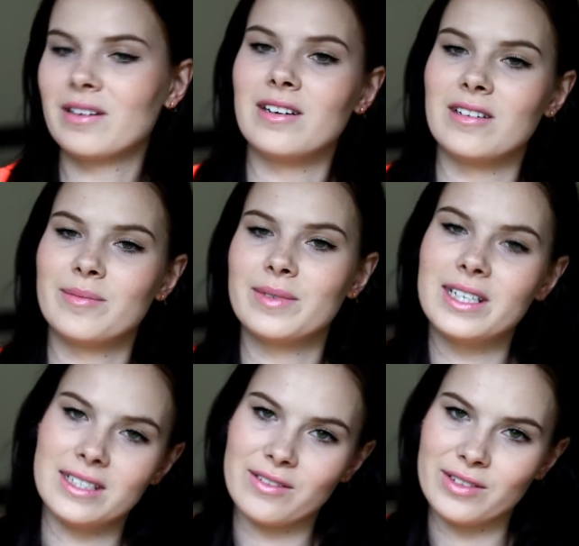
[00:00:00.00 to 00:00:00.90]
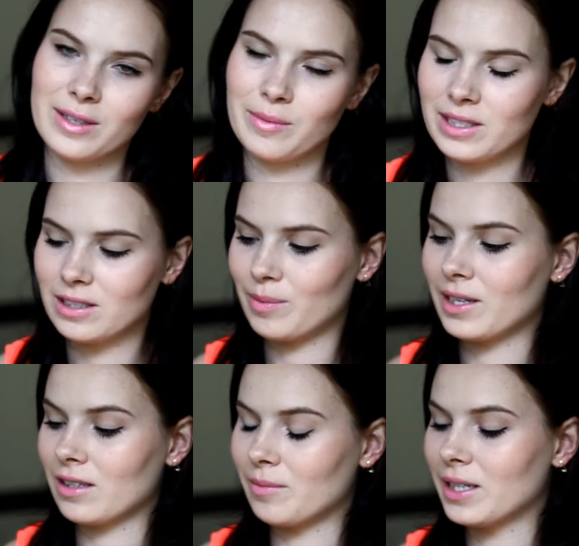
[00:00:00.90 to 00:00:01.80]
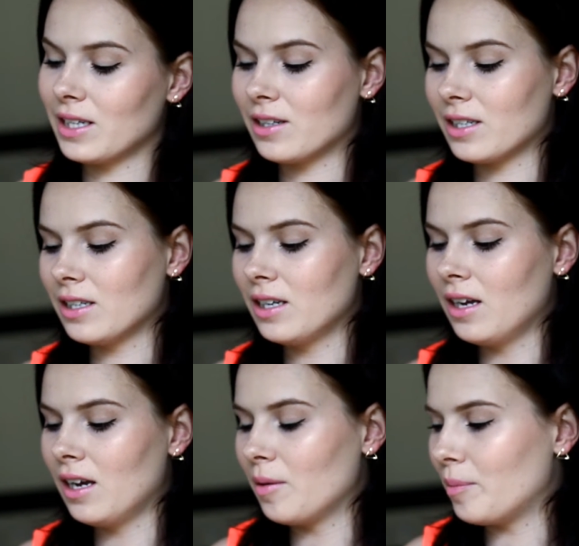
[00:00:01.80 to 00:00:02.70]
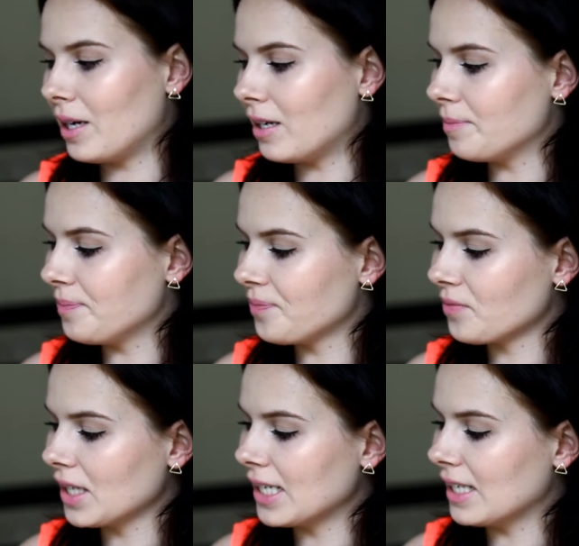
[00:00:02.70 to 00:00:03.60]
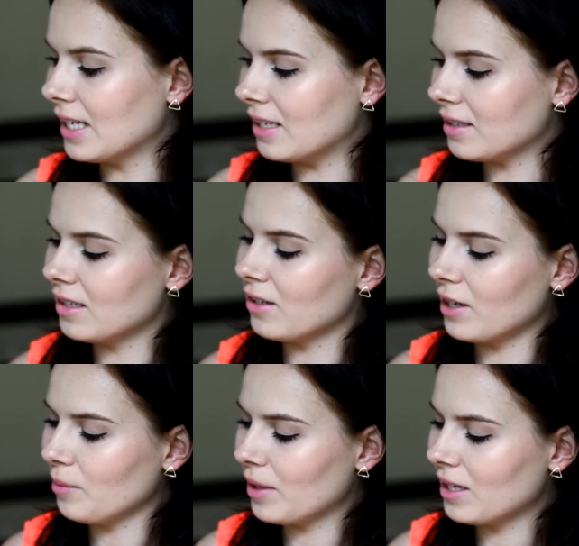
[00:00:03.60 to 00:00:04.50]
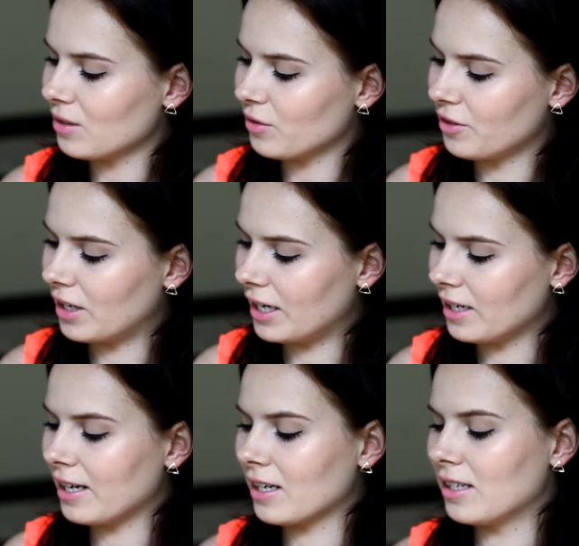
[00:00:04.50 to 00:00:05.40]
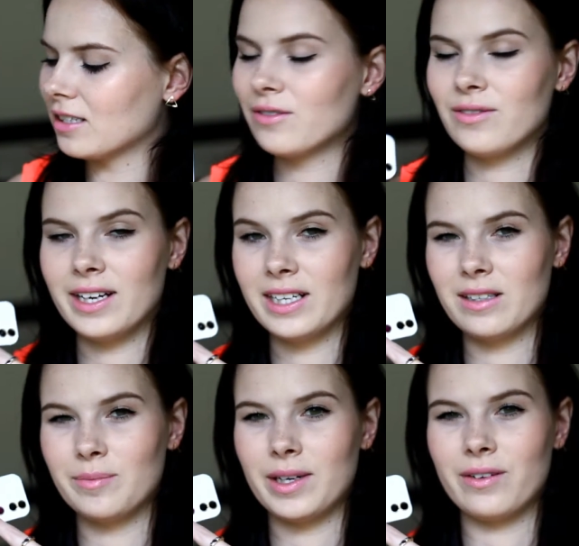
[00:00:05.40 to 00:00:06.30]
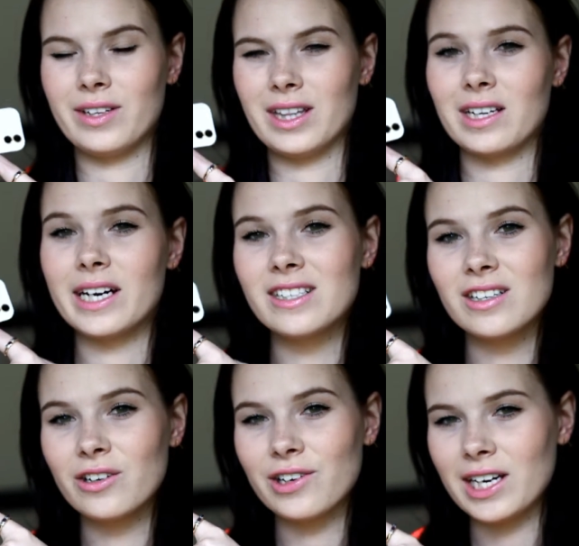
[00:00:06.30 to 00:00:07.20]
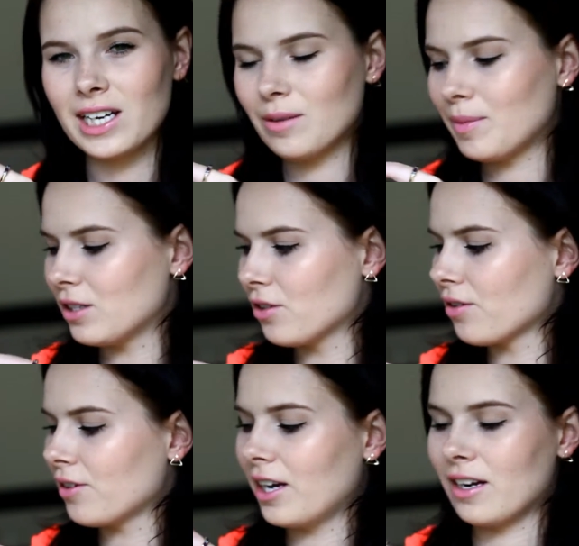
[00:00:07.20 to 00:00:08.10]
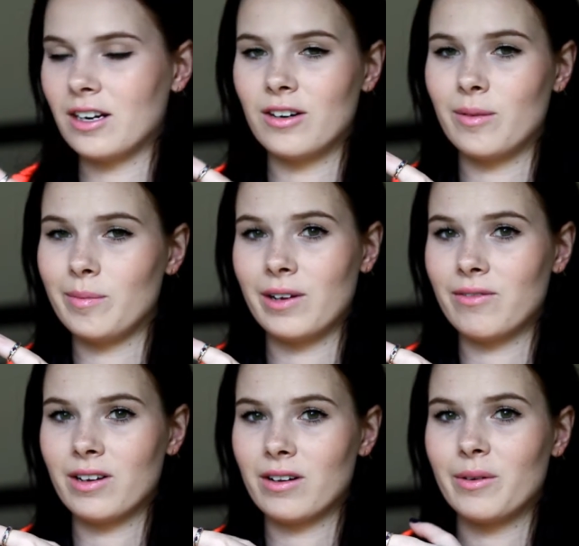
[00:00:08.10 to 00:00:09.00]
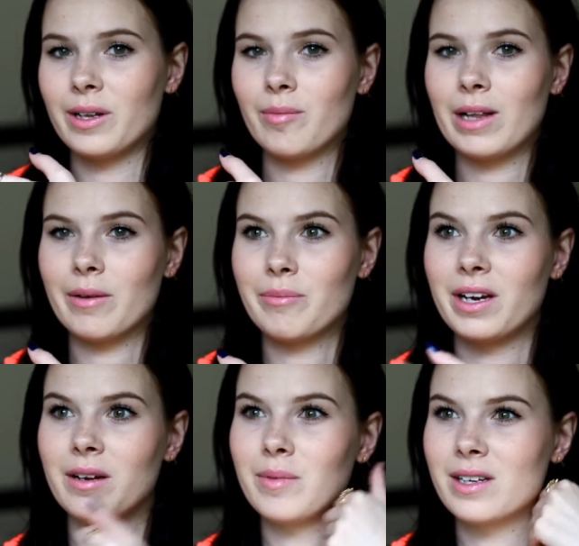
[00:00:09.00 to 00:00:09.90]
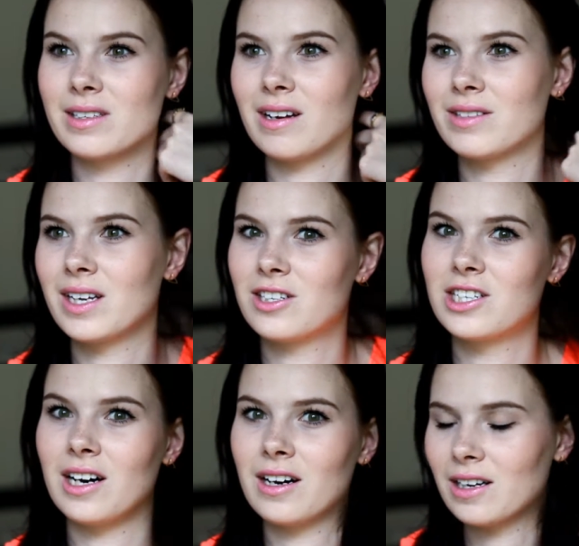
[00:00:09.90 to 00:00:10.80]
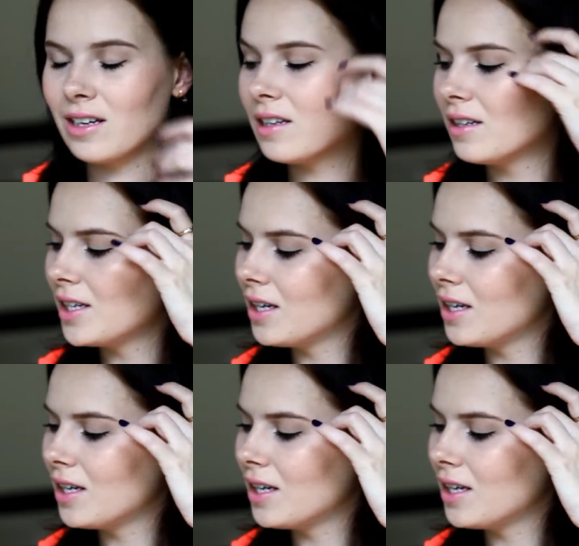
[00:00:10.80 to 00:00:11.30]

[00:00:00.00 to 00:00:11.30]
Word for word: I didn't really mind spending the money on it, but yeah, the green pair's alright. I kind of like a bit of a lighter green in my jewellery and I know I'm never going to wear the black pair because I have such dark hair.